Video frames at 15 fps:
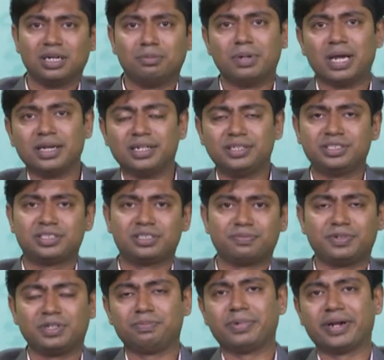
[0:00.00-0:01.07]
balanced
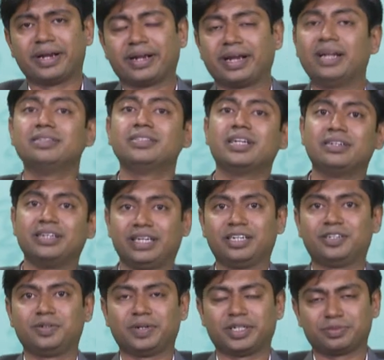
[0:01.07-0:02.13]
feedback and then
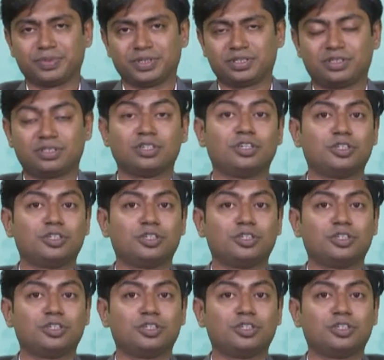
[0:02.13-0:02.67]
negative aspects.